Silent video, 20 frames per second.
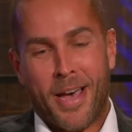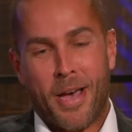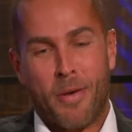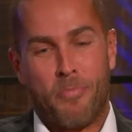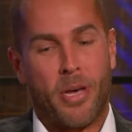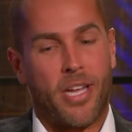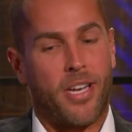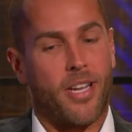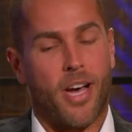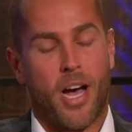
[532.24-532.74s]

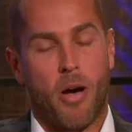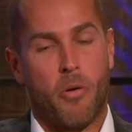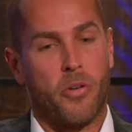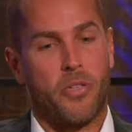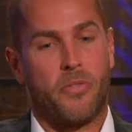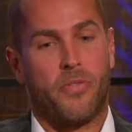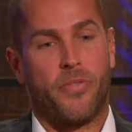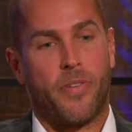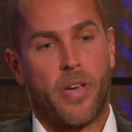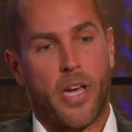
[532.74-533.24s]
But I
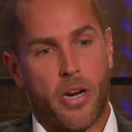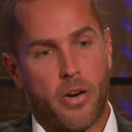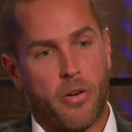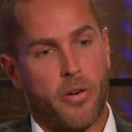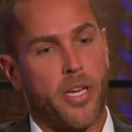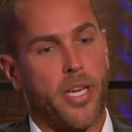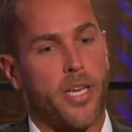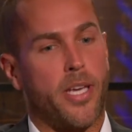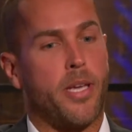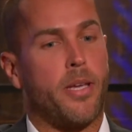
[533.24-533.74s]
was
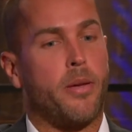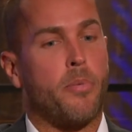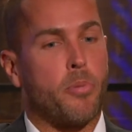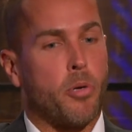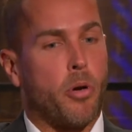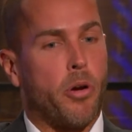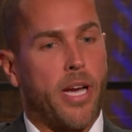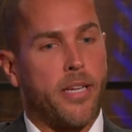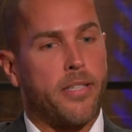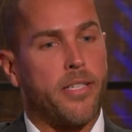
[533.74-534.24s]
very
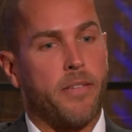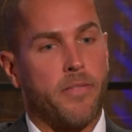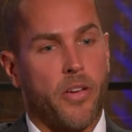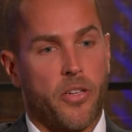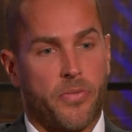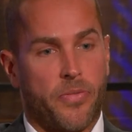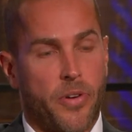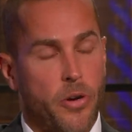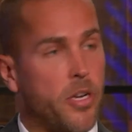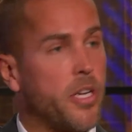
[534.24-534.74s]
proactive. I
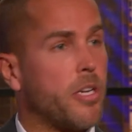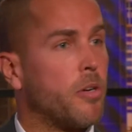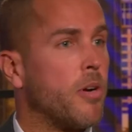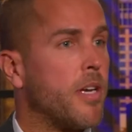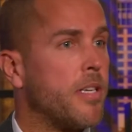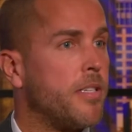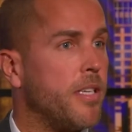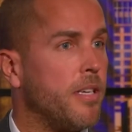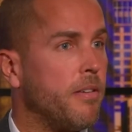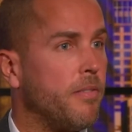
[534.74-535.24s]
was very
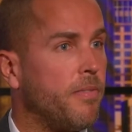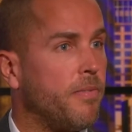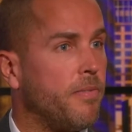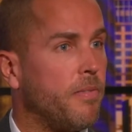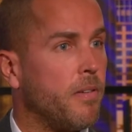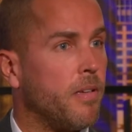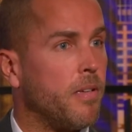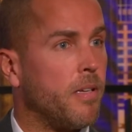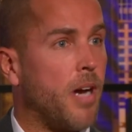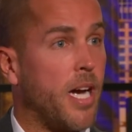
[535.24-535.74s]
aggressive.
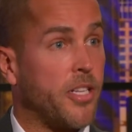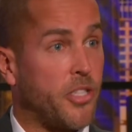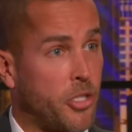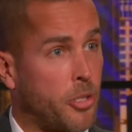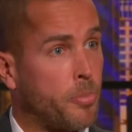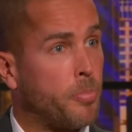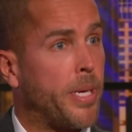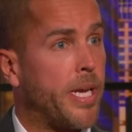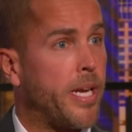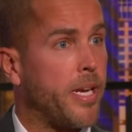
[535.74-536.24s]
I had
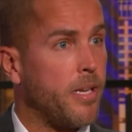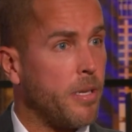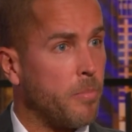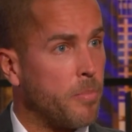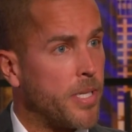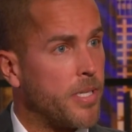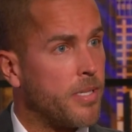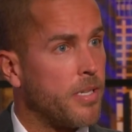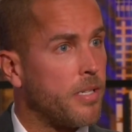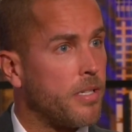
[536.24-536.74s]
speed in
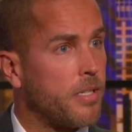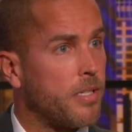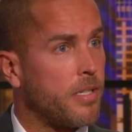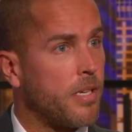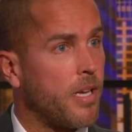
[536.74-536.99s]
business.